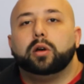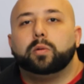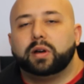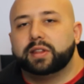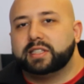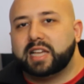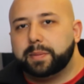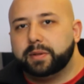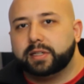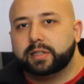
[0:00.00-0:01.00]
While that's
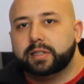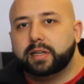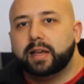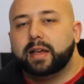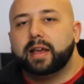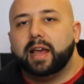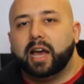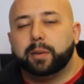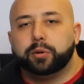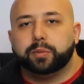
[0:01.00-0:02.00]
happening,
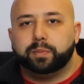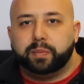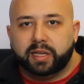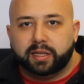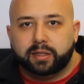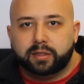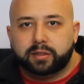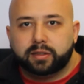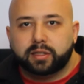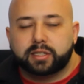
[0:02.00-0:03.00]
output B
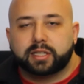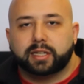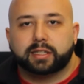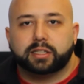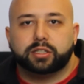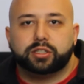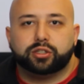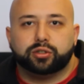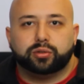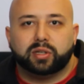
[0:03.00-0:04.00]
is connected
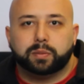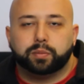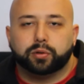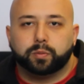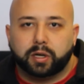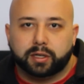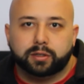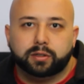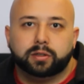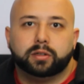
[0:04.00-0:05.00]
to input
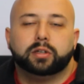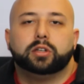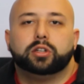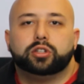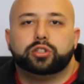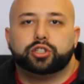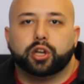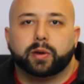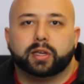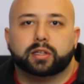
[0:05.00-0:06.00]
1,
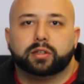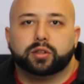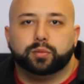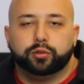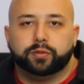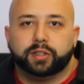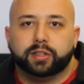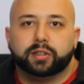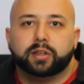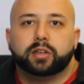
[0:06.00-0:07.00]
showing the movie,
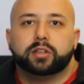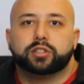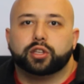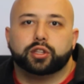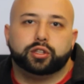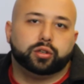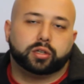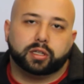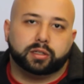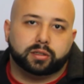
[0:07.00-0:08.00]
so that you
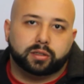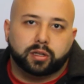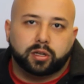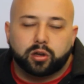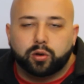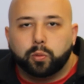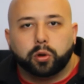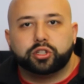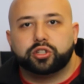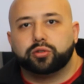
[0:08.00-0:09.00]
can
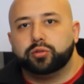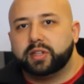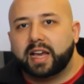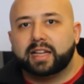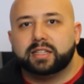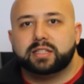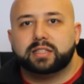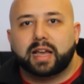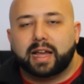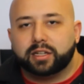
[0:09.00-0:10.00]
watch through the
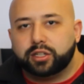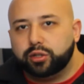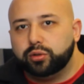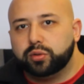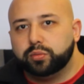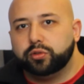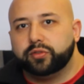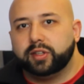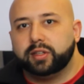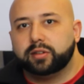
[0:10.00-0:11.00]
ads and cue the
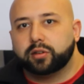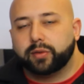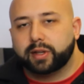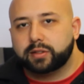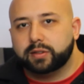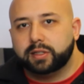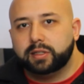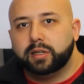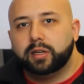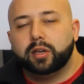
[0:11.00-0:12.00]
movie correctly
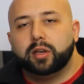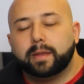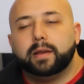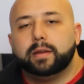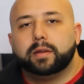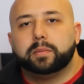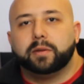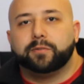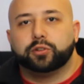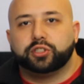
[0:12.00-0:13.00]

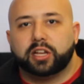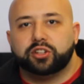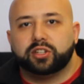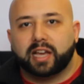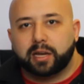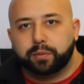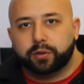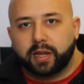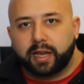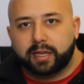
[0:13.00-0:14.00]
before changing
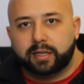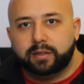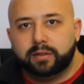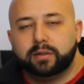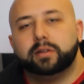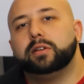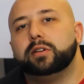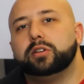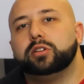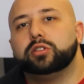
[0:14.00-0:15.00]
output A
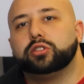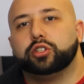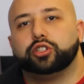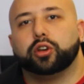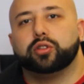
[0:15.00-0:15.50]
to show